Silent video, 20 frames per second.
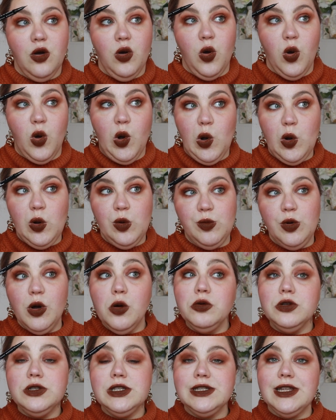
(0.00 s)

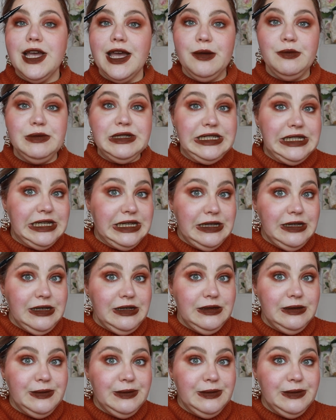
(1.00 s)
almost empty.